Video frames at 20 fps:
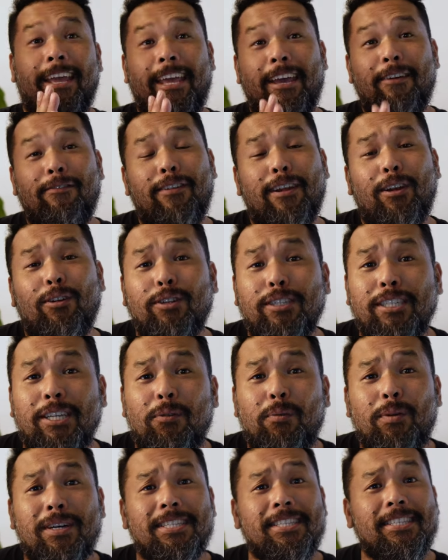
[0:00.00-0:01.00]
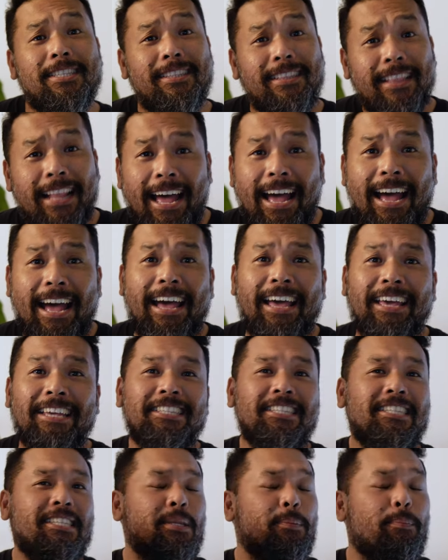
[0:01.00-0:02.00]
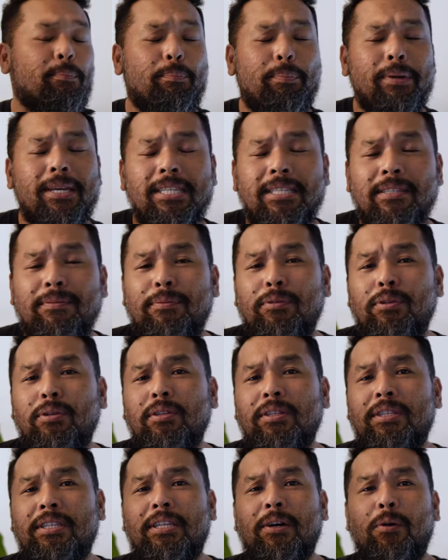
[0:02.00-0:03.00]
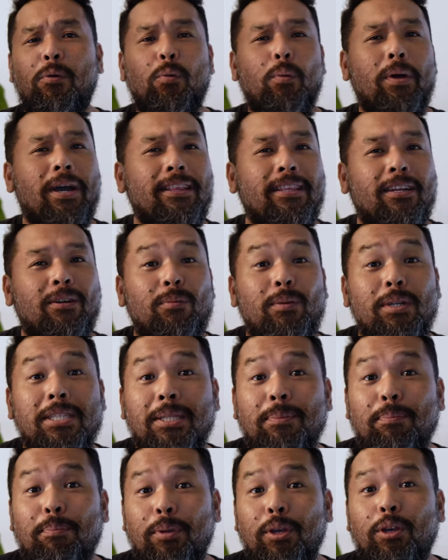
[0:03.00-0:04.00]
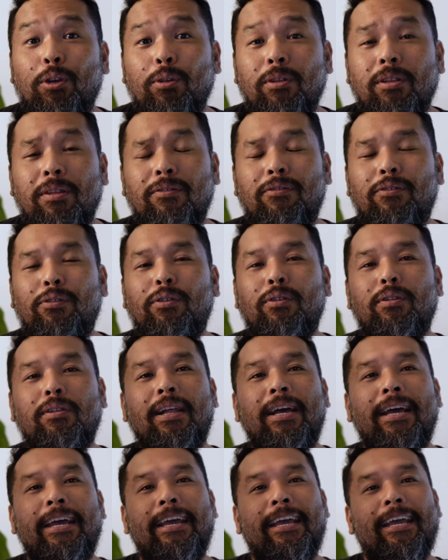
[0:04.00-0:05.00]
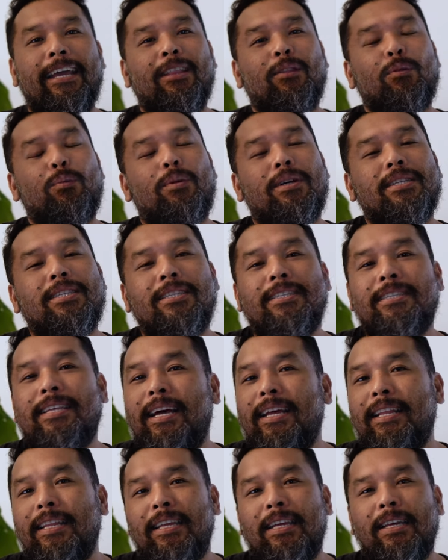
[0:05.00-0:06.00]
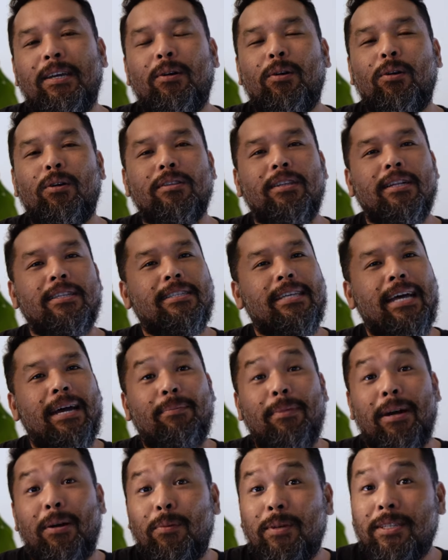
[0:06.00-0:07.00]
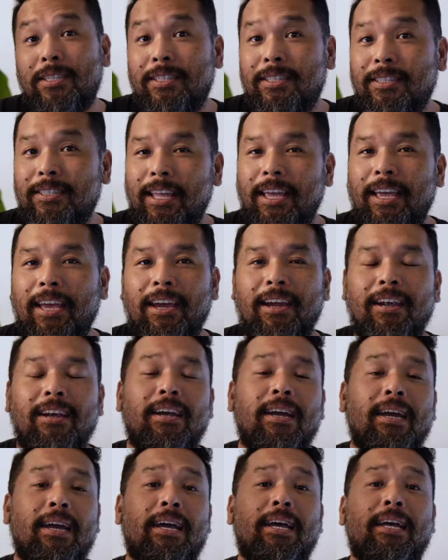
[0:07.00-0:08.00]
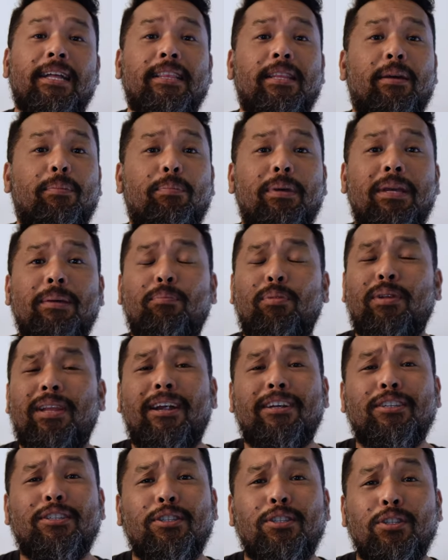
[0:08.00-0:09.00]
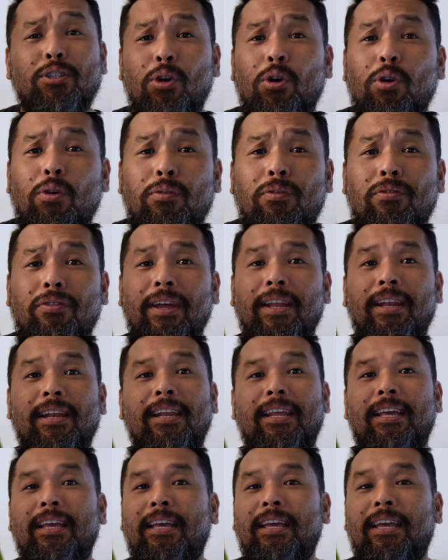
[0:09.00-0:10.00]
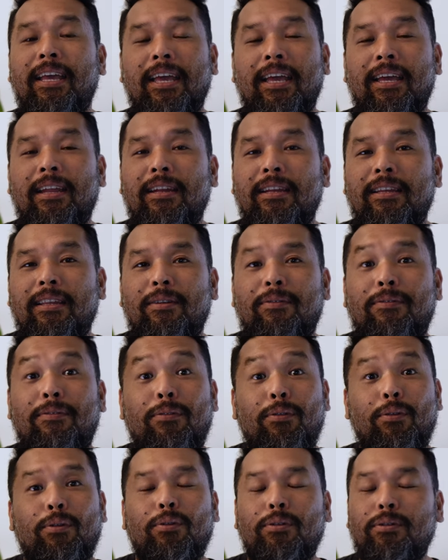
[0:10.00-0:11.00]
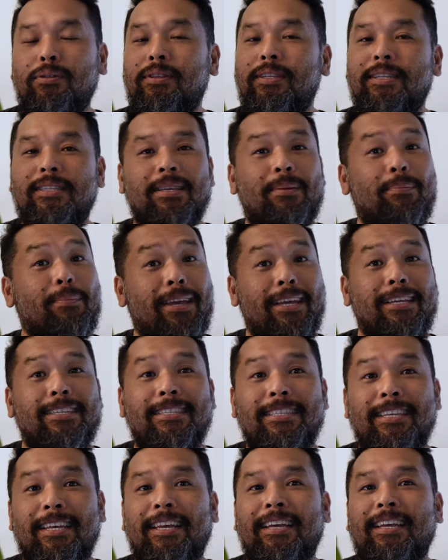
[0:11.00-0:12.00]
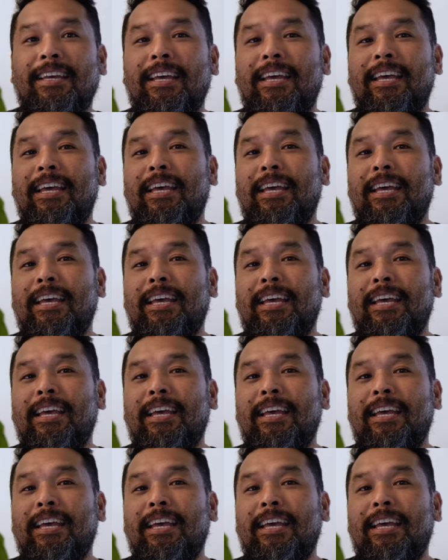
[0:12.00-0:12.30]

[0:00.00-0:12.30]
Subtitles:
Kefalonia was nice, peaceful, the weather was beautiful, it was sunny all the time I was there, the people are so friendly and the food is amazing.